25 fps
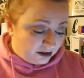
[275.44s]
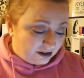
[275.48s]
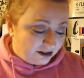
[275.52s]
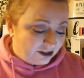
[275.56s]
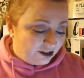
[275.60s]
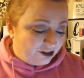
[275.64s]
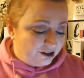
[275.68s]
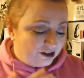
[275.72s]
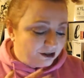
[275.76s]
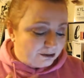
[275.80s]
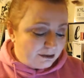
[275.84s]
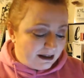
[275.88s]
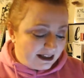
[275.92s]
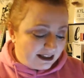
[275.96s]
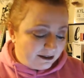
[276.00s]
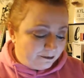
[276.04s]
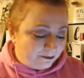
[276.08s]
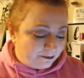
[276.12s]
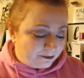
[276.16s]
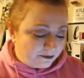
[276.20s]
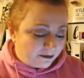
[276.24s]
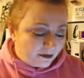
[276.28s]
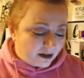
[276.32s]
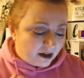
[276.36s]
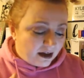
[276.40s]
excuse me,
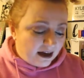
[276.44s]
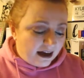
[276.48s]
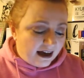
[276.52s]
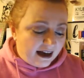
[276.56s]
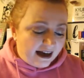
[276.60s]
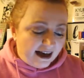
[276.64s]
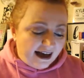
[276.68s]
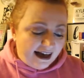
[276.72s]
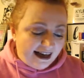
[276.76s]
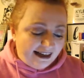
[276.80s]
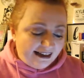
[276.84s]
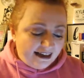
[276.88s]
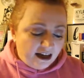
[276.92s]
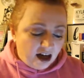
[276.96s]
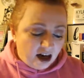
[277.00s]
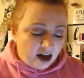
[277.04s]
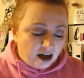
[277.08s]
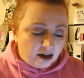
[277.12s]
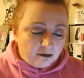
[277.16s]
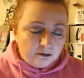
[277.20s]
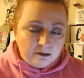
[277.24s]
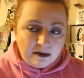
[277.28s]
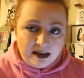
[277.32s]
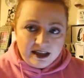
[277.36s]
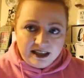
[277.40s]
I
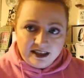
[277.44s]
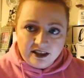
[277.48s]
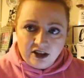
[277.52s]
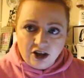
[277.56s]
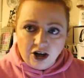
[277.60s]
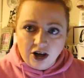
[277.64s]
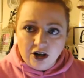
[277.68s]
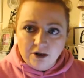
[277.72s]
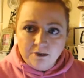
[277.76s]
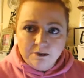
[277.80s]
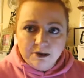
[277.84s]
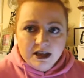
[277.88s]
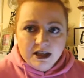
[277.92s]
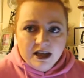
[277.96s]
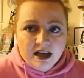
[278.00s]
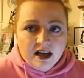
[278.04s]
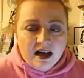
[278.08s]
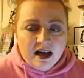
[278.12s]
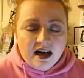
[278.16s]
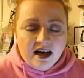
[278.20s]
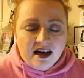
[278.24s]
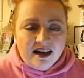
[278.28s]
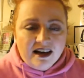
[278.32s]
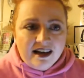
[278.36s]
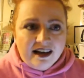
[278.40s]
Heart Makeup.
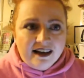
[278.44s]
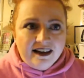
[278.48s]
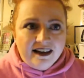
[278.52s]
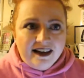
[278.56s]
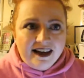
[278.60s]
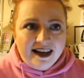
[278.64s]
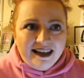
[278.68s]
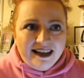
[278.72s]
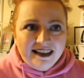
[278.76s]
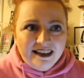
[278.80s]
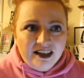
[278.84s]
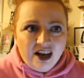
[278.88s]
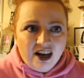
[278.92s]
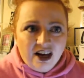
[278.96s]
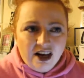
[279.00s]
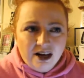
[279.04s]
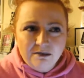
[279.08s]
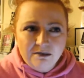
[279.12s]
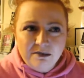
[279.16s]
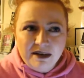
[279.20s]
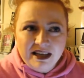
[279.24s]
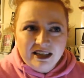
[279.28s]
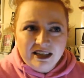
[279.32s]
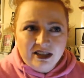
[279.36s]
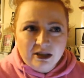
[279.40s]
I
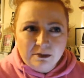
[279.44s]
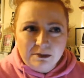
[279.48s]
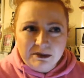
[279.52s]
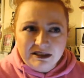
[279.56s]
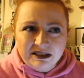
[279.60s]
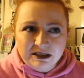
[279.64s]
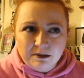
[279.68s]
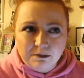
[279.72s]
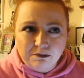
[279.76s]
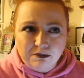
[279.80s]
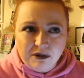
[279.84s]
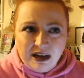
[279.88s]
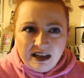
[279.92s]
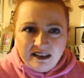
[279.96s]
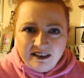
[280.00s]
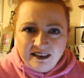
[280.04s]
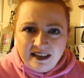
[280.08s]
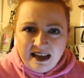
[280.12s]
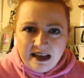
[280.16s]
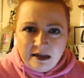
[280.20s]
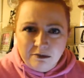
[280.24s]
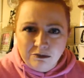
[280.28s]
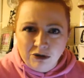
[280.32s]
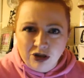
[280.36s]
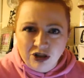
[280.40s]
Heart Makeup is a brand
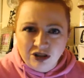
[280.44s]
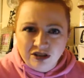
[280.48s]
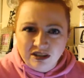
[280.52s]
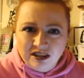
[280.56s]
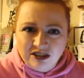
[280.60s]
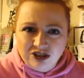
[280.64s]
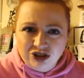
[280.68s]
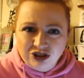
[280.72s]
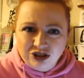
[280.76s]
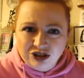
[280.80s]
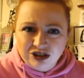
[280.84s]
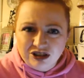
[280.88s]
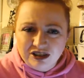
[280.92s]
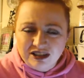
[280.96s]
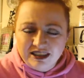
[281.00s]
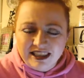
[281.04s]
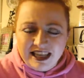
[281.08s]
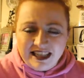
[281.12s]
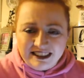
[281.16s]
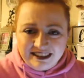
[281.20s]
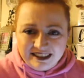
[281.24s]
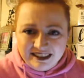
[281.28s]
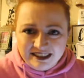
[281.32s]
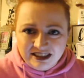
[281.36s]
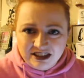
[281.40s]
that I'm only just
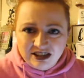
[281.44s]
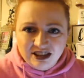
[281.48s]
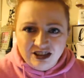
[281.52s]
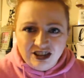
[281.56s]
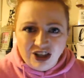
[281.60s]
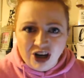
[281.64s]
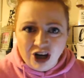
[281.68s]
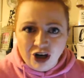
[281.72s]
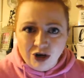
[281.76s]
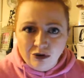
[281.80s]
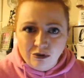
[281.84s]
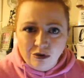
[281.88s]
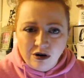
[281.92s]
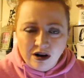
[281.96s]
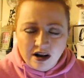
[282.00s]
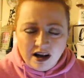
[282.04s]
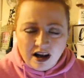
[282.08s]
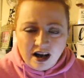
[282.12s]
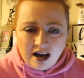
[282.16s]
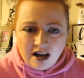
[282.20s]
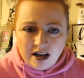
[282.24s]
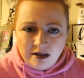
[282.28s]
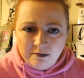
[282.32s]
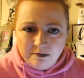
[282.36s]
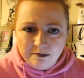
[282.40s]
getting to know.
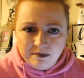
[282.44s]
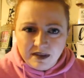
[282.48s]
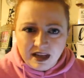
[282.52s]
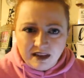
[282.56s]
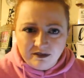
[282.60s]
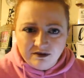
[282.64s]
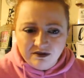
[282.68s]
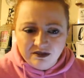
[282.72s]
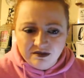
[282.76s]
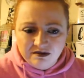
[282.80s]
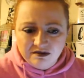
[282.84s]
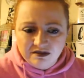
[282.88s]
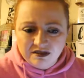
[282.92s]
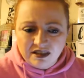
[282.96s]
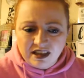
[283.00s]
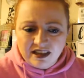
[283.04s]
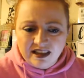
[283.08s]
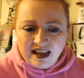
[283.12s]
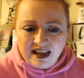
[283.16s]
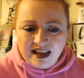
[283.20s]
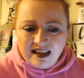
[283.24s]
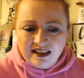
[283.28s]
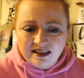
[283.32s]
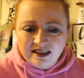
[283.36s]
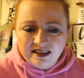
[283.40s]
Um,
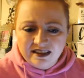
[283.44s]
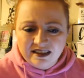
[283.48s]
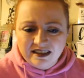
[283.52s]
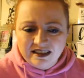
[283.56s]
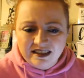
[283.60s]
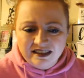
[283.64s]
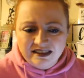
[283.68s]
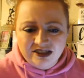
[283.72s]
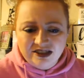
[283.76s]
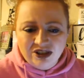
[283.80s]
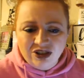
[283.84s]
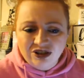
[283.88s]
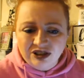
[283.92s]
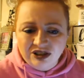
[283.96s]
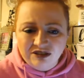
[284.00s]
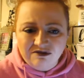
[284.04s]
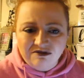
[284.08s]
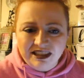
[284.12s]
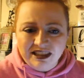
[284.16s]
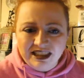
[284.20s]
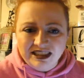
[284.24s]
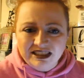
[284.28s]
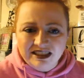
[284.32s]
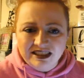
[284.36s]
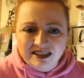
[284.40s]
it's only
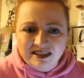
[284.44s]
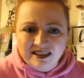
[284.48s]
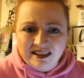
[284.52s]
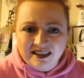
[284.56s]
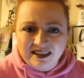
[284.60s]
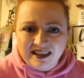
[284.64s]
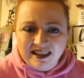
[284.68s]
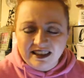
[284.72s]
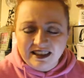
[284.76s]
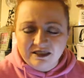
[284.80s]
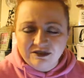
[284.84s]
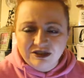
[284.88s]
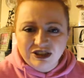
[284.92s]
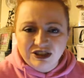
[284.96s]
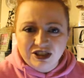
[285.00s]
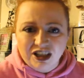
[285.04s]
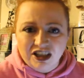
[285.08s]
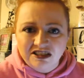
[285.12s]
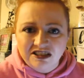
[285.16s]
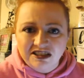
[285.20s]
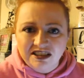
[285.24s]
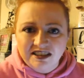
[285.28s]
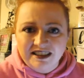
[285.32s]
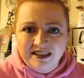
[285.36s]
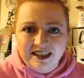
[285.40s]
recently that I've
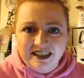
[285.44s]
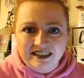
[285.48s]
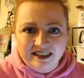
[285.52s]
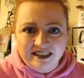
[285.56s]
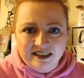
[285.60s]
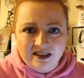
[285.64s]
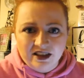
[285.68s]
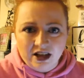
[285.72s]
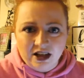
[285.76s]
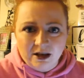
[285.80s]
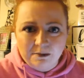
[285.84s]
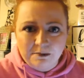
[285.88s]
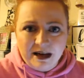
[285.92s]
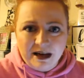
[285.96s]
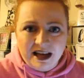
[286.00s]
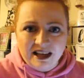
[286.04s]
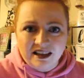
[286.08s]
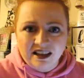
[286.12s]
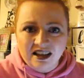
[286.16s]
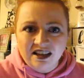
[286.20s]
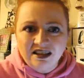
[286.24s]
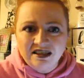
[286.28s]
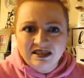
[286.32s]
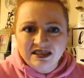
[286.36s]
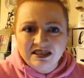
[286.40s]
started getting their
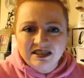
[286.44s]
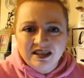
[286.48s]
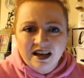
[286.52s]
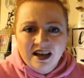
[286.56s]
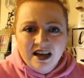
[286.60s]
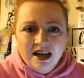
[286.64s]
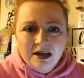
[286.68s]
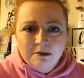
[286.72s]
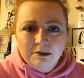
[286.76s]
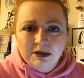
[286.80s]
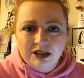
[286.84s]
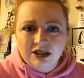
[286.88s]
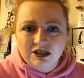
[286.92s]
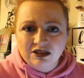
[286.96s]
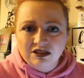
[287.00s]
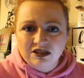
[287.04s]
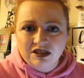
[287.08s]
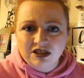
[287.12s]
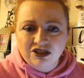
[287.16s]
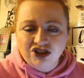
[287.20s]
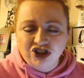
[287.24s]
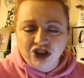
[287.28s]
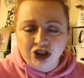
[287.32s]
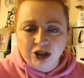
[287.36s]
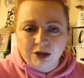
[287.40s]
palettes because
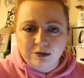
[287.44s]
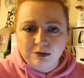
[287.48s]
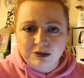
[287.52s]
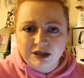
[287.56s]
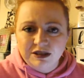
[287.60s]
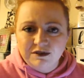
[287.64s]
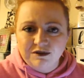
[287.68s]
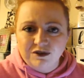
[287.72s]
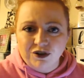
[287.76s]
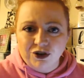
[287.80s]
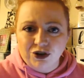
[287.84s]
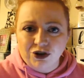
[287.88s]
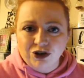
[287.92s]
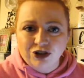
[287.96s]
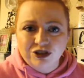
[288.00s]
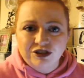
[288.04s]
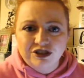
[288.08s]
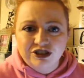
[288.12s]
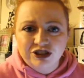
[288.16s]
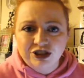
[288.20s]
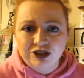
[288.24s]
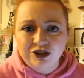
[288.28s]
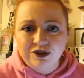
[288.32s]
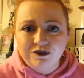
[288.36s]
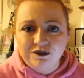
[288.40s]
the dupes for
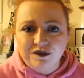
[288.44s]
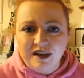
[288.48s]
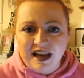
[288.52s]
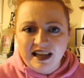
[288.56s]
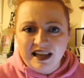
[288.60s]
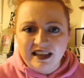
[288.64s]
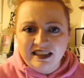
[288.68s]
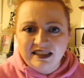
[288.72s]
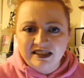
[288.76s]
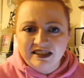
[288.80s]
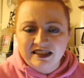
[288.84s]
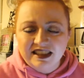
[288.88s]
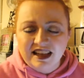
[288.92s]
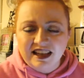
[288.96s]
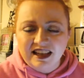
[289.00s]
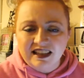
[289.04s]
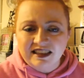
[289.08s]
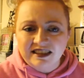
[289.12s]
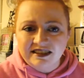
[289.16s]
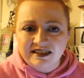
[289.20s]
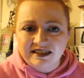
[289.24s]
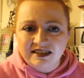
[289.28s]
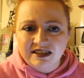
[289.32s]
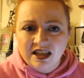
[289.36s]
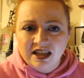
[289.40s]
Too Faced
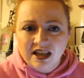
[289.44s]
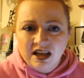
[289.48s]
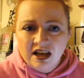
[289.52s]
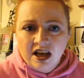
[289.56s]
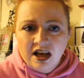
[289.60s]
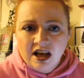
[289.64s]
and